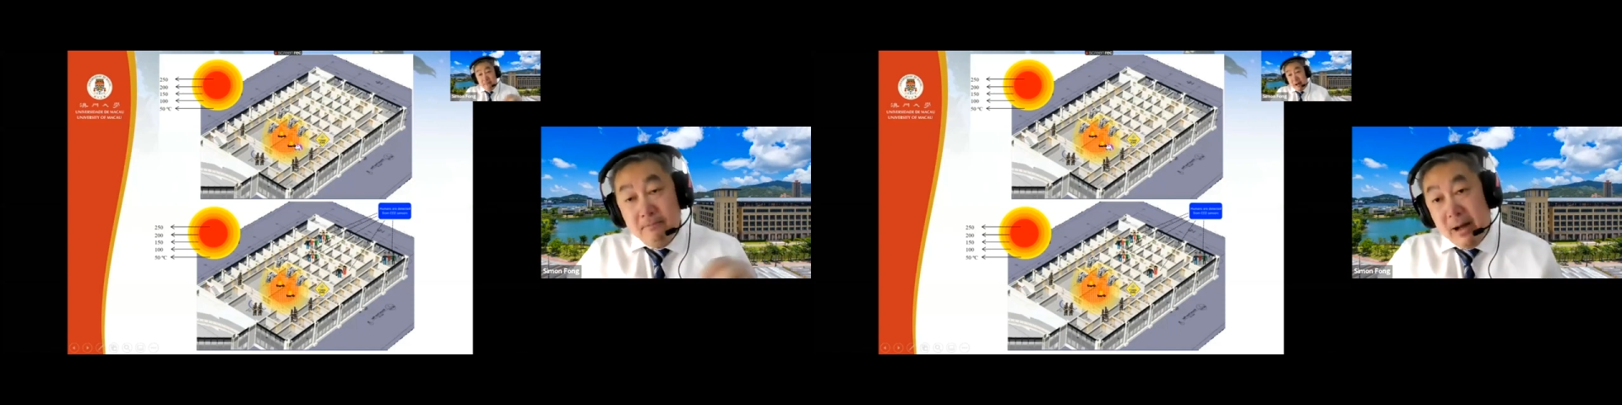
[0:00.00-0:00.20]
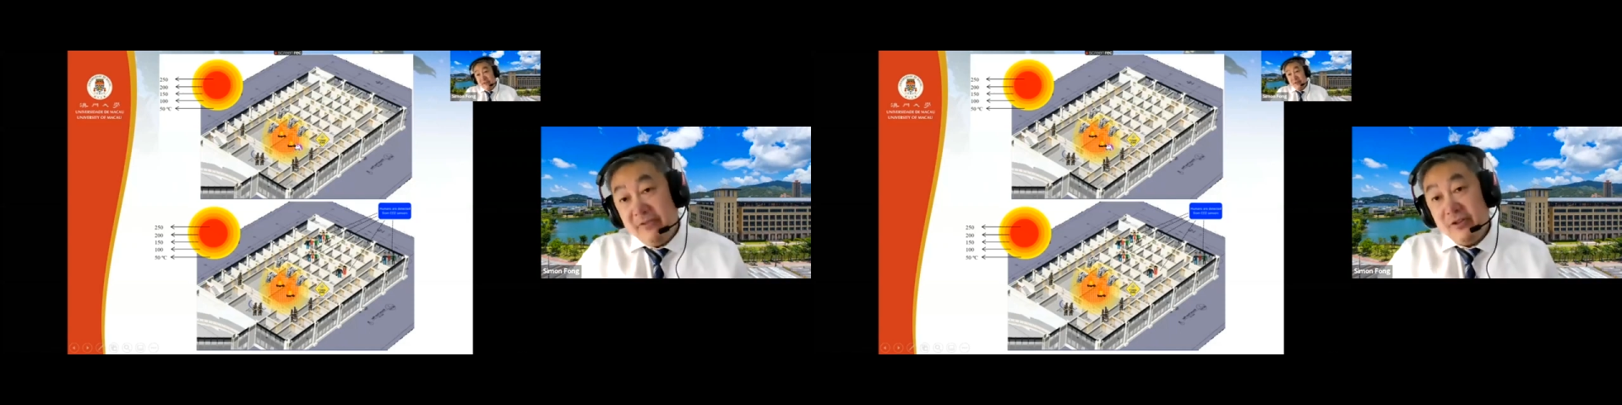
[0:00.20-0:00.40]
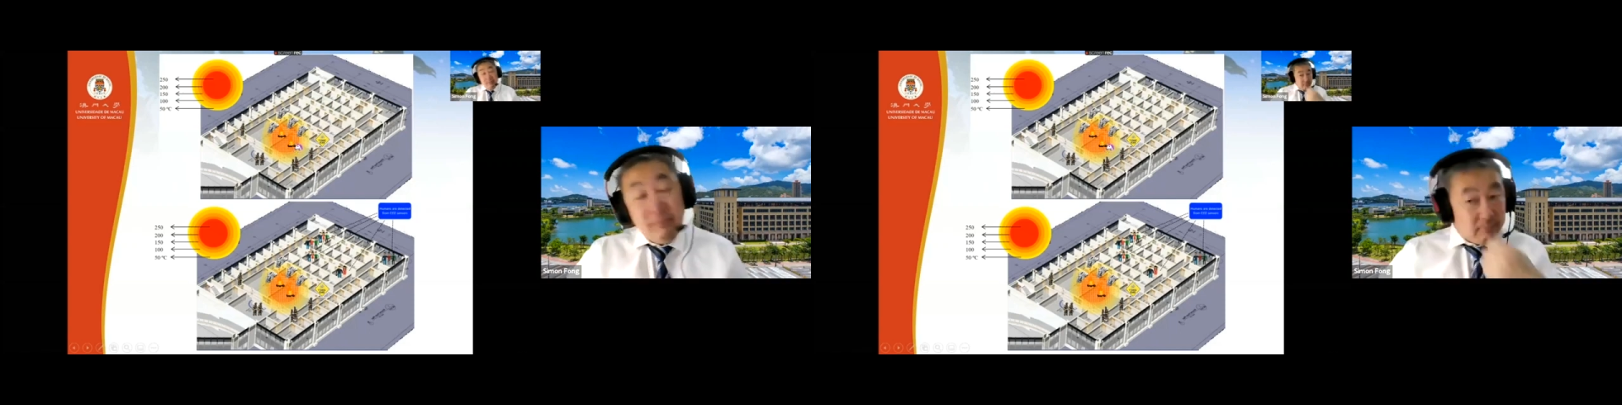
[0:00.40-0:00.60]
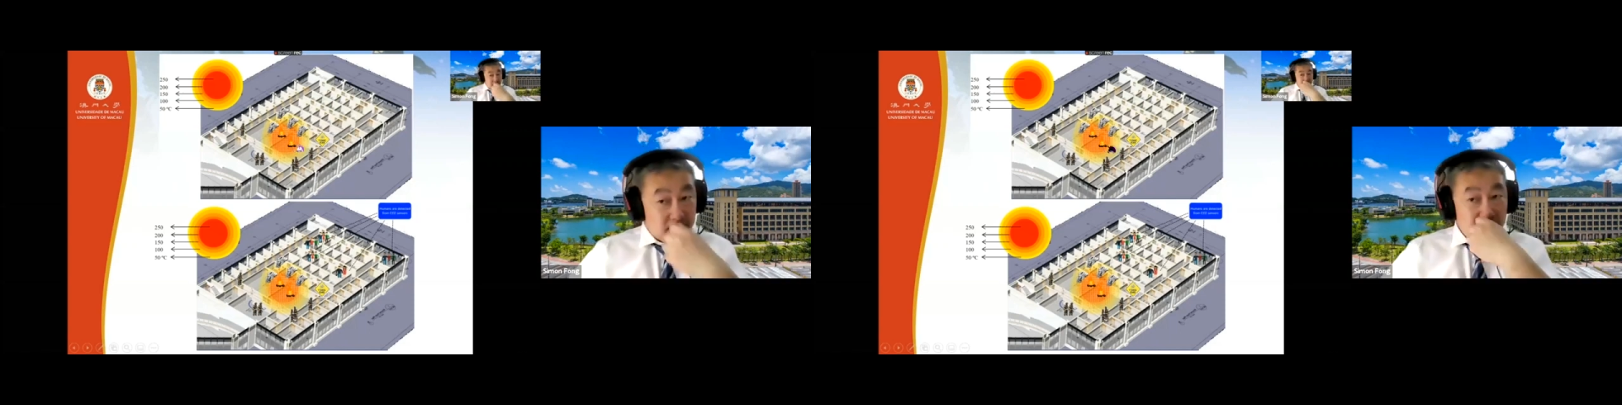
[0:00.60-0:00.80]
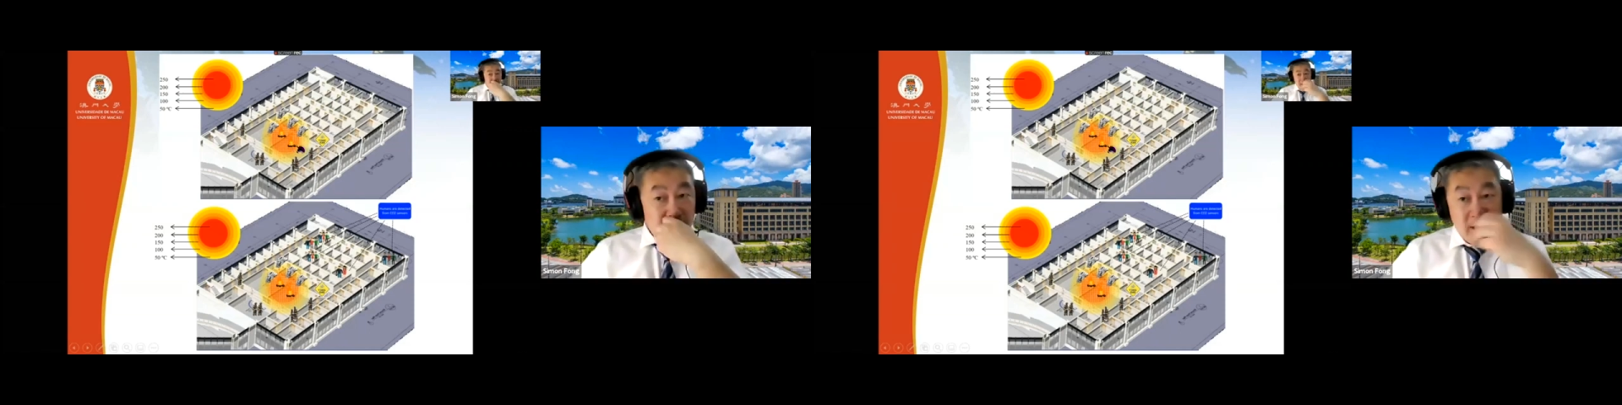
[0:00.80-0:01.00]
But
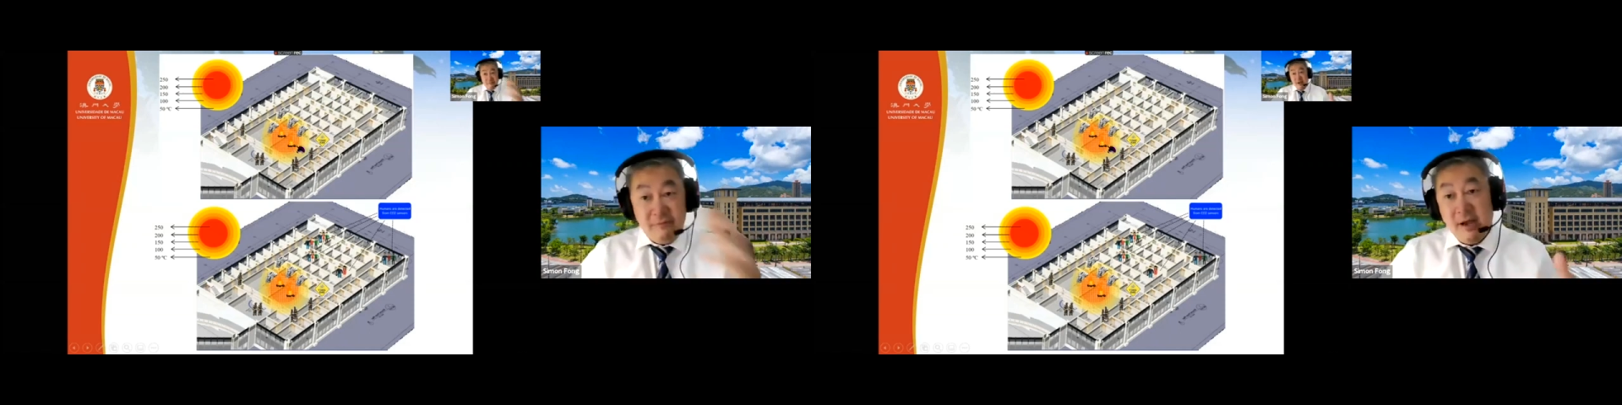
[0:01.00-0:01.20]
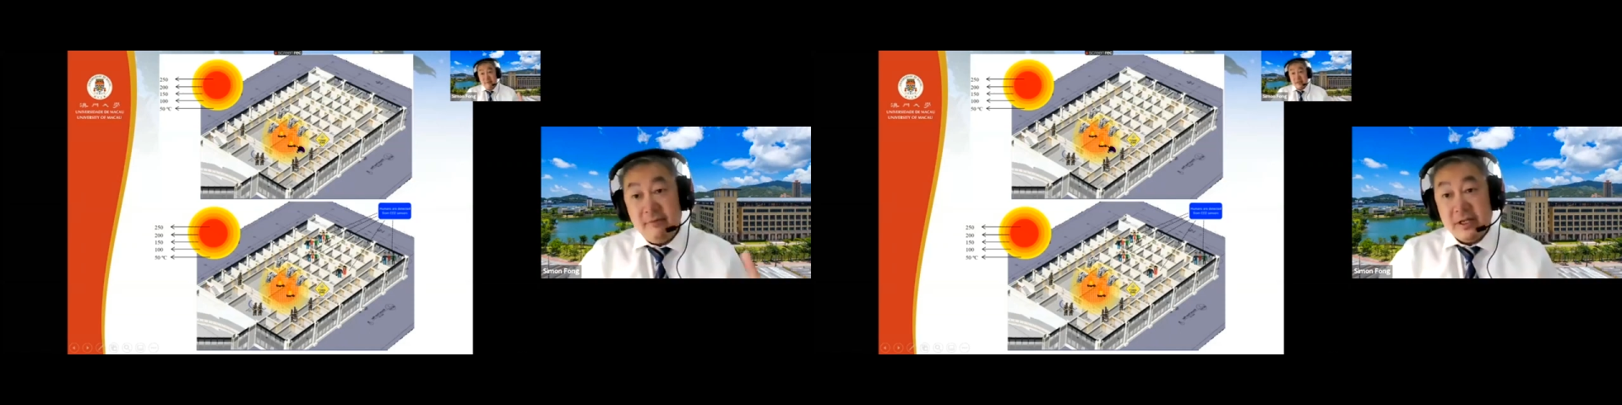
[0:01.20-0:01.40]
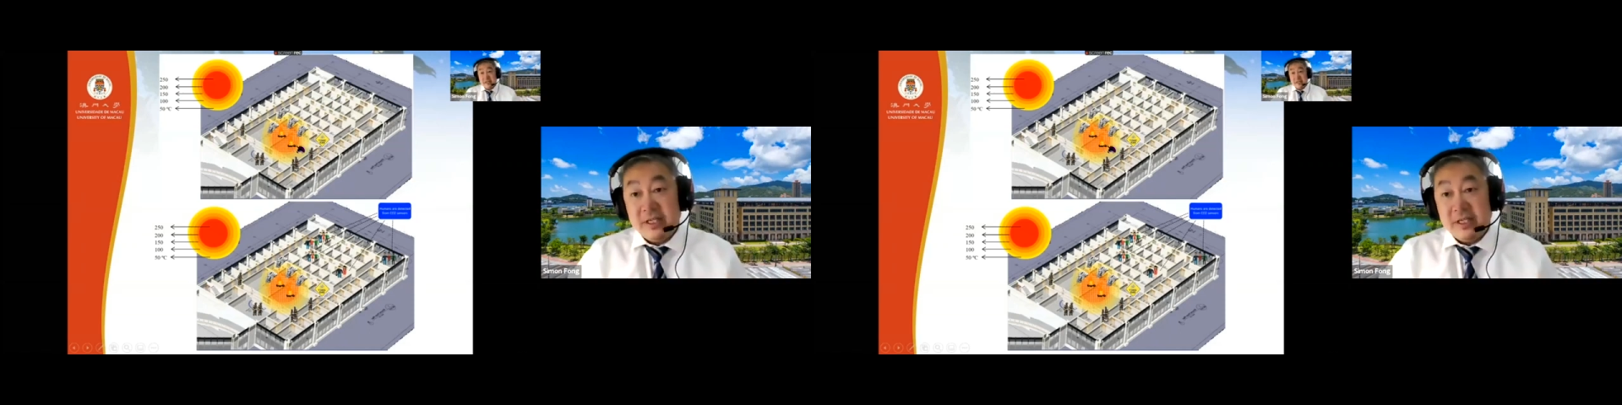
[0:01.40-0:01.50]
if we have the